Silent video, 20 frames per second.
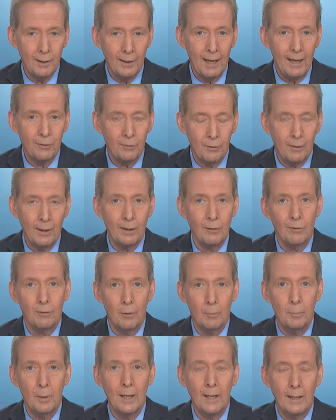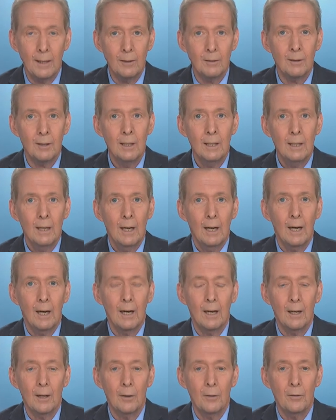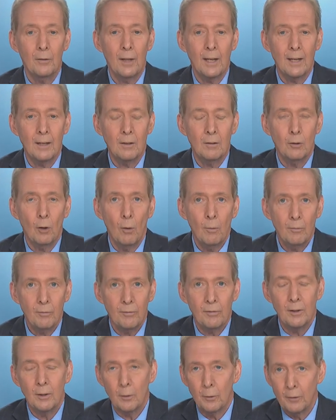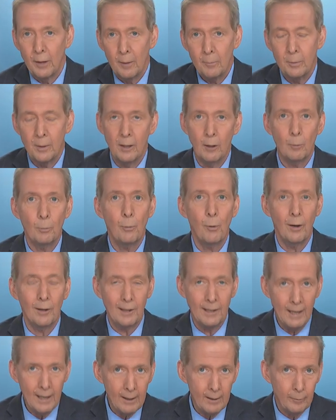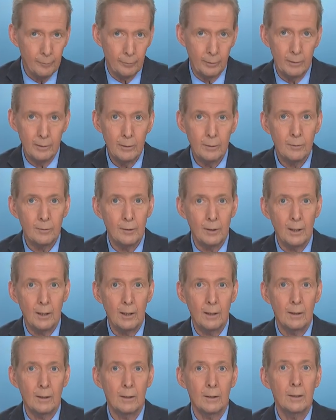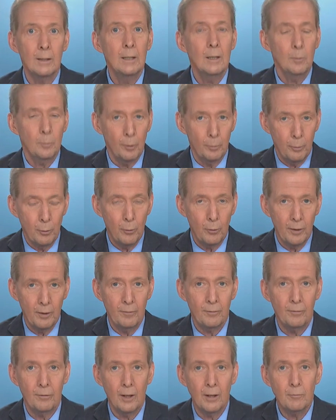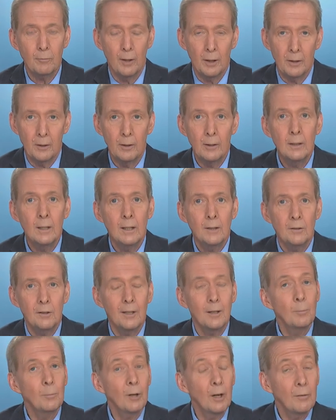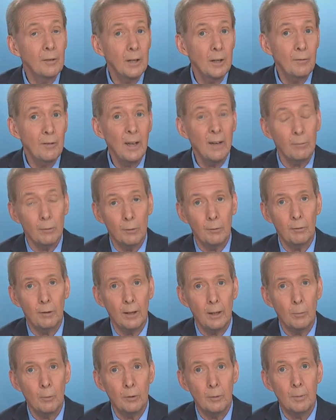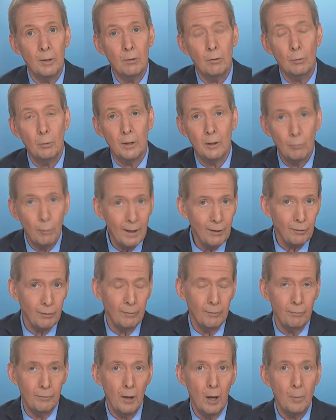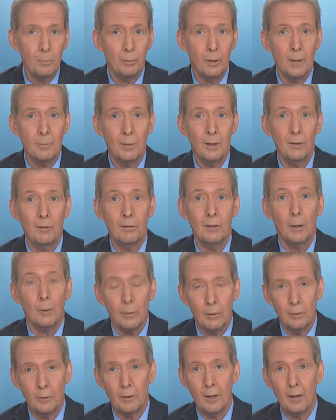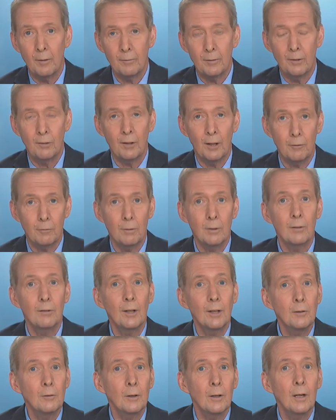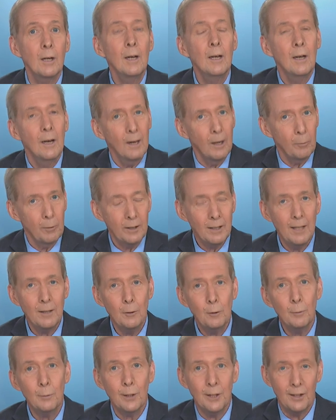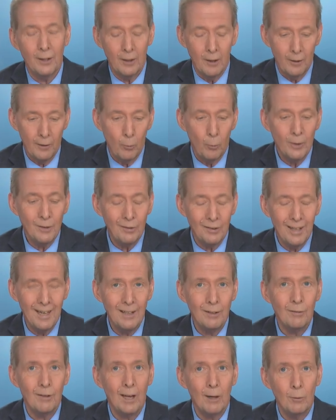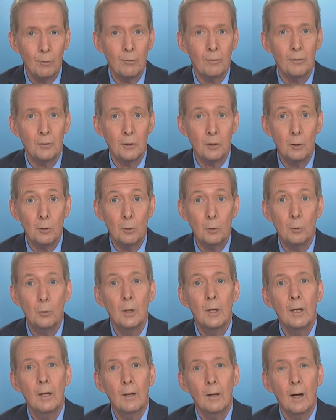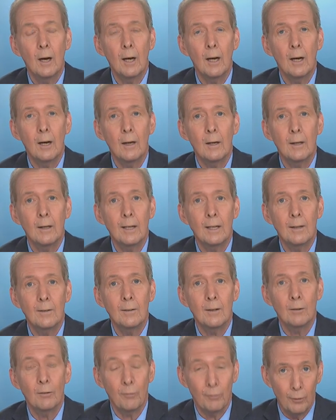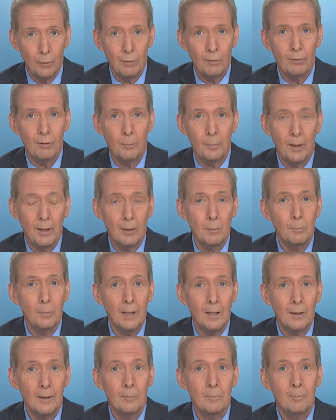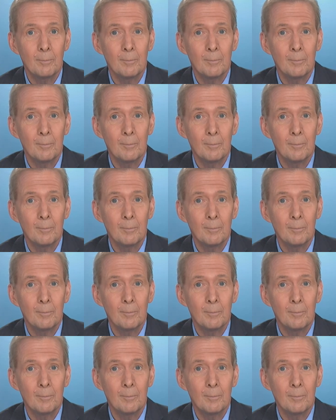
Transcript: last night's debate, uh, they don't feel that Pierre Poilievre, the uh, purported frontrunner, did himself any favors, that he was a bit too aggressive, not prime ministerial enough, et cetera, et cetera. I want to get your reading on it. What stands out for you uh, in this first debate, Mia?